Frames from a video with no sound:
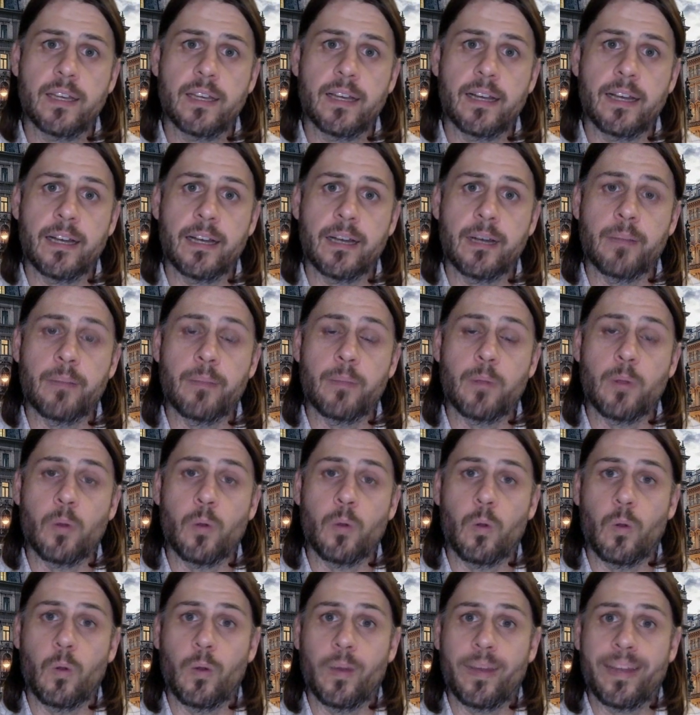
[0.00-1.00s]
um,
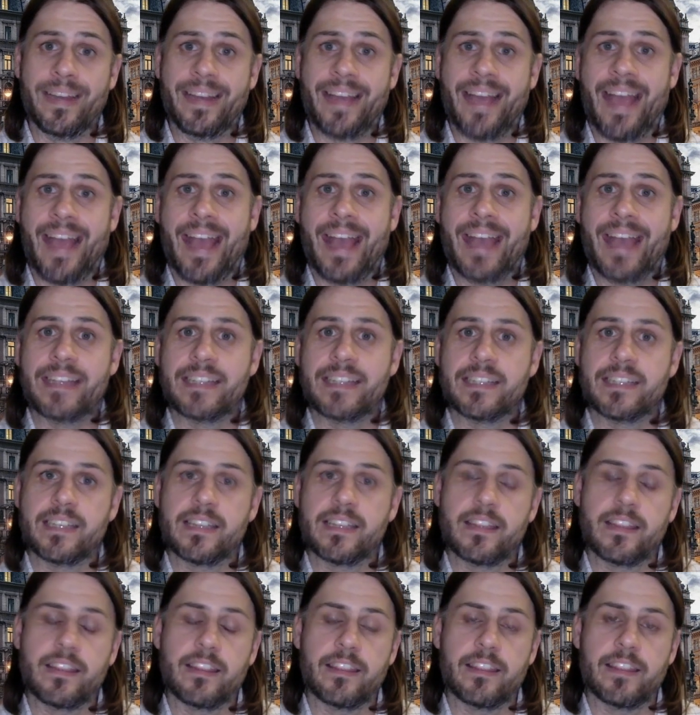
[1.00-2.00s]
or enhanced
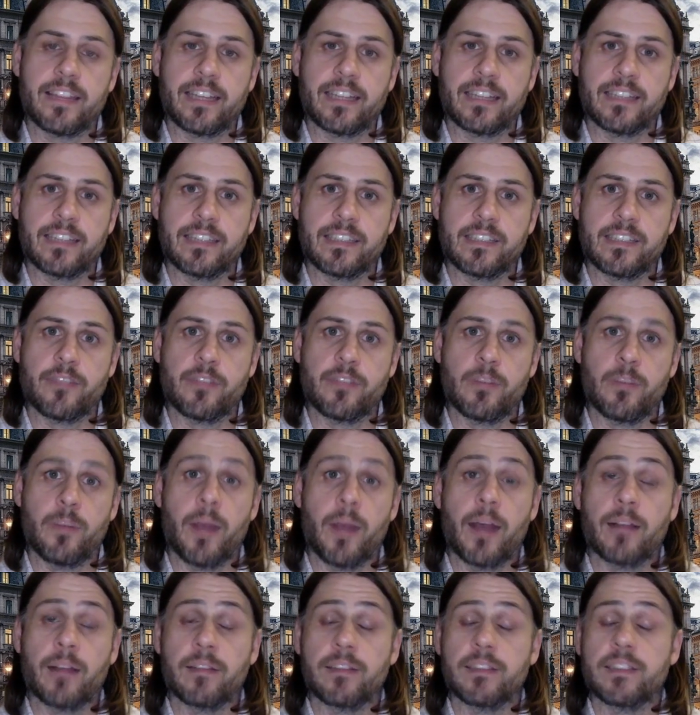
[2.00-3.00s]
thickness of the
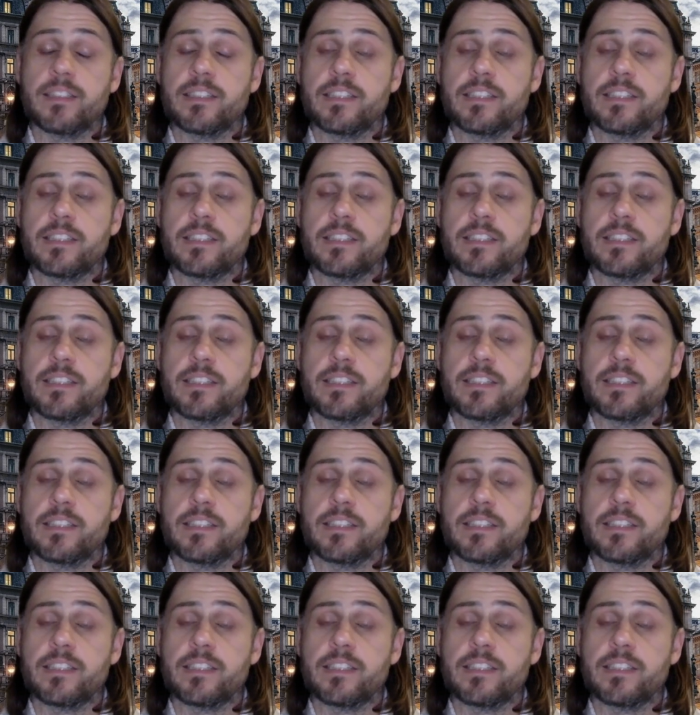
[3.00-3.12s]
myelin,